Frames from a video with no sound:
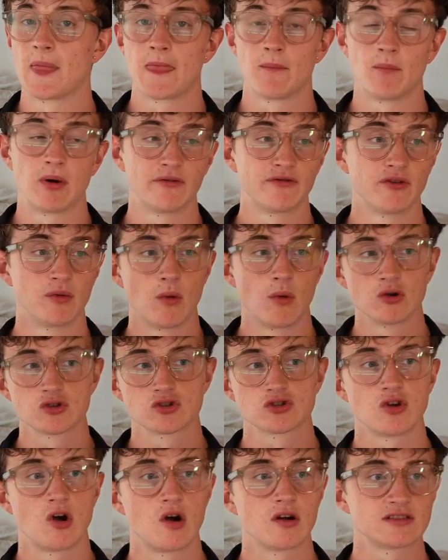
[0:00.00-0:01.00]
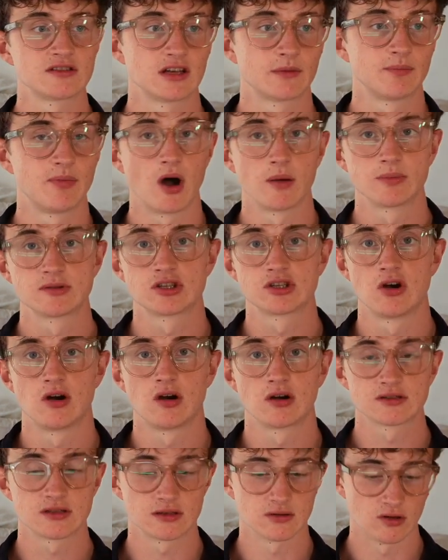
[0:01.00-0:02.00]
But for most songs, like pop
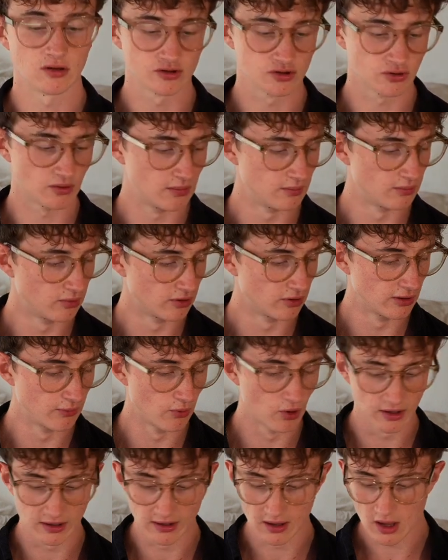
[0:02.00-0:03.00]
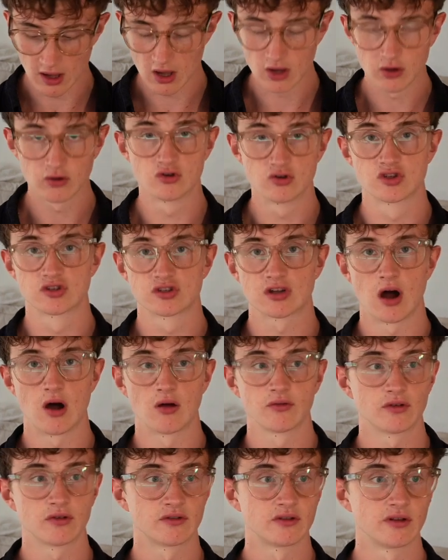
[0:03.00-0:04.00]
songs and also in Boogie Woogie, you just
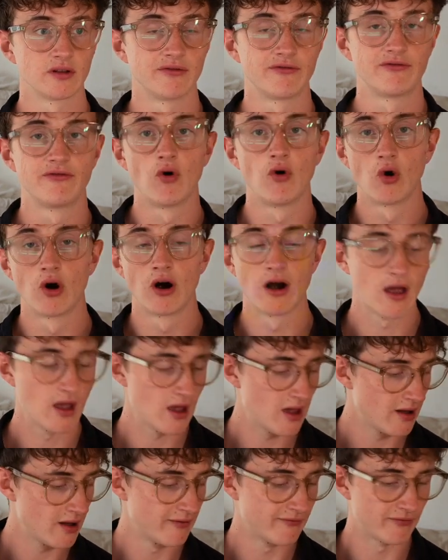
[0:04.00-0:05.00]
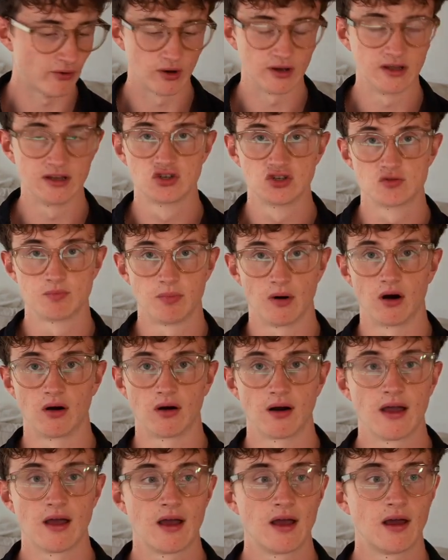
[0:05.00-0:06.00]
count until 4 for each bar.
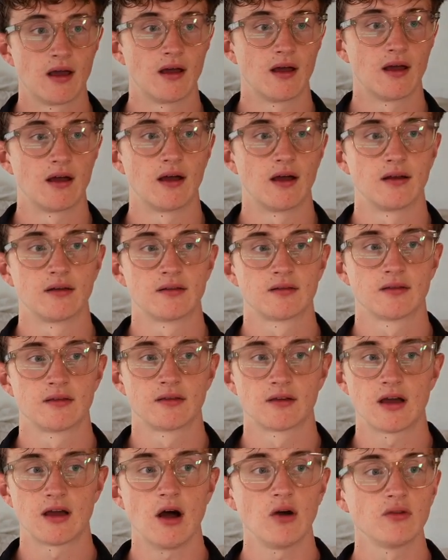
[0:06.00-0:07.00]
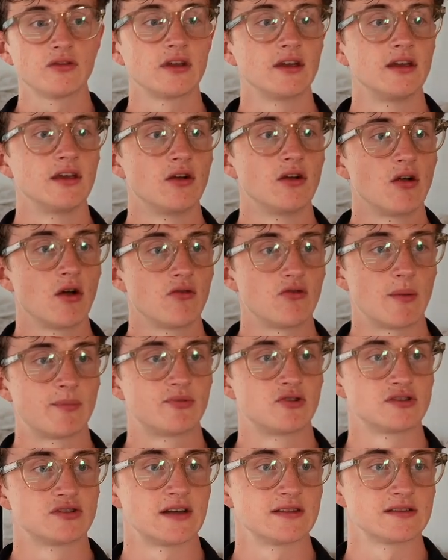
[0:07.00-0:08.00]
And the counting here
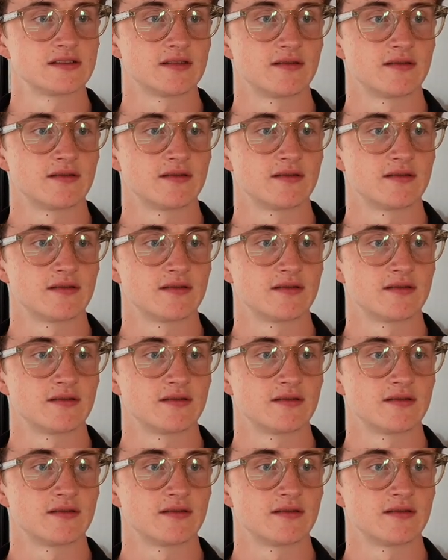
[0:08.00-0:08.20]
represents